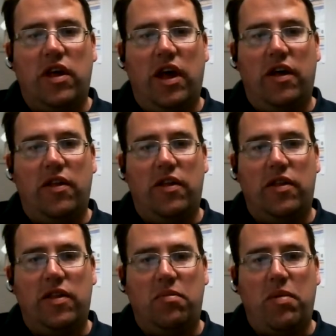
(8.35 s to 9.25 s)

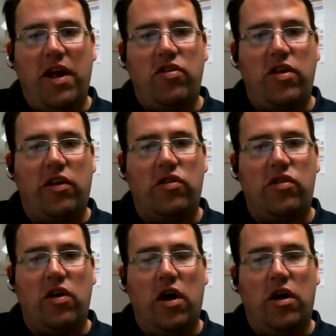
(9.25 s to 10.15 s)
the
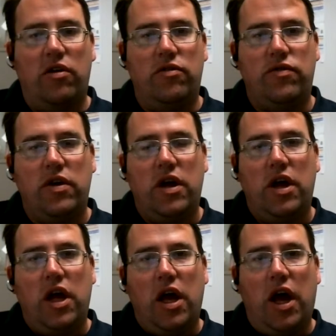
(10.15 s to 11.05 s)
basics
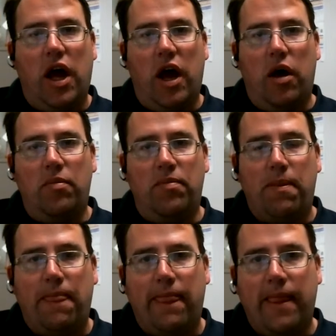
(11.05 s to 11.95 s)
um,